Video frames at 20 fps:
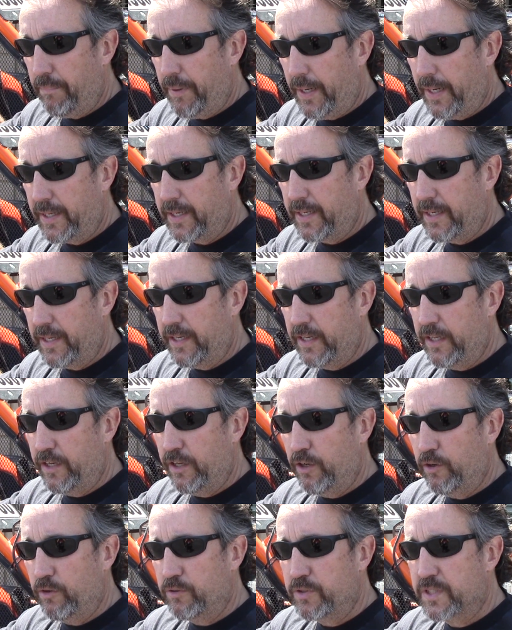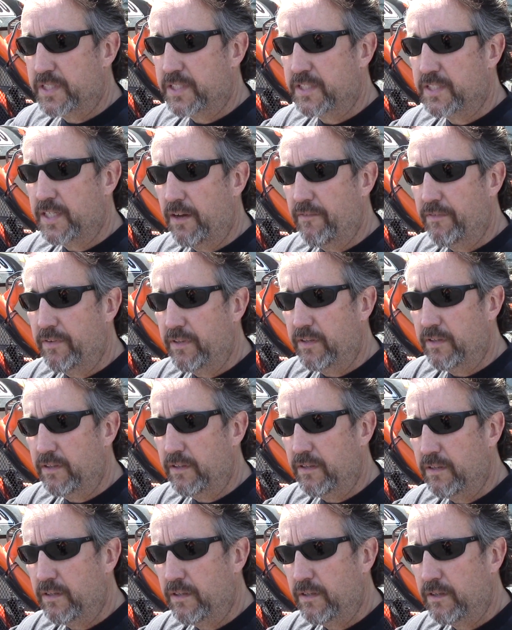back in 07,
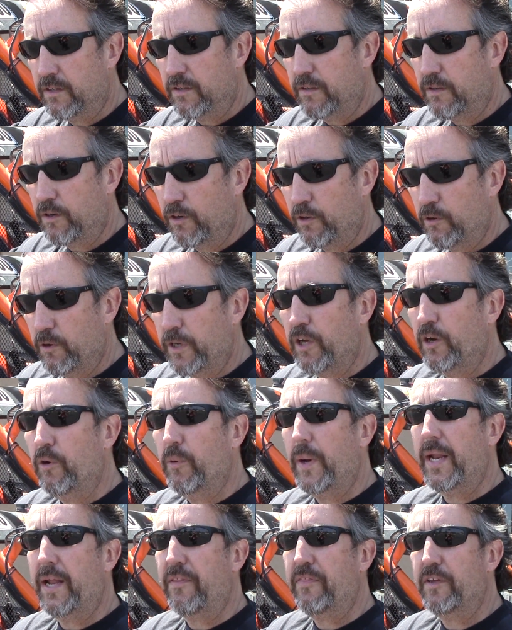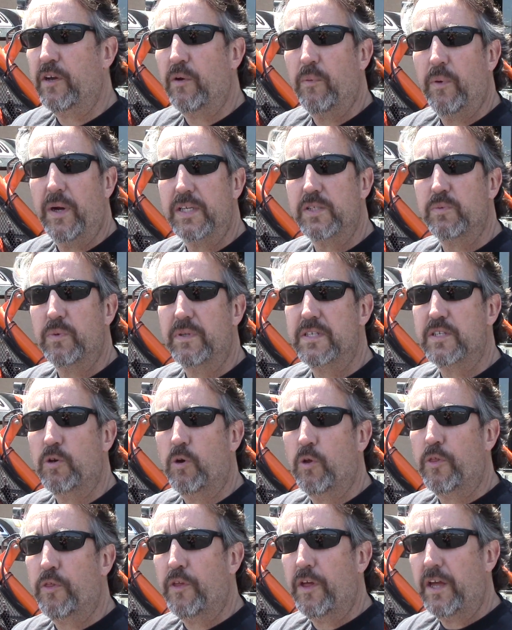or 08, this
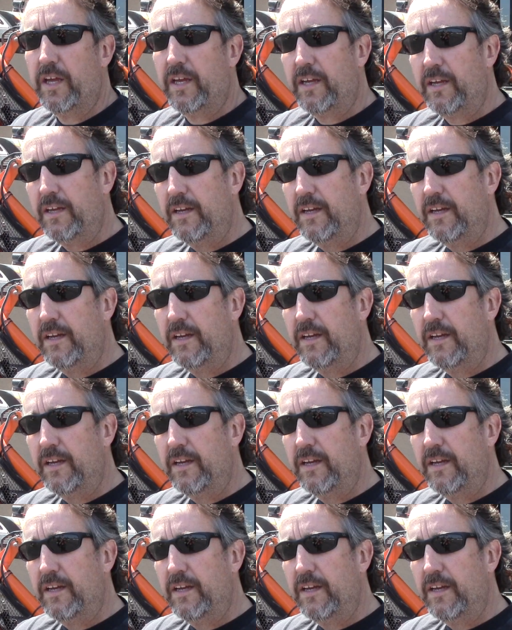whole thing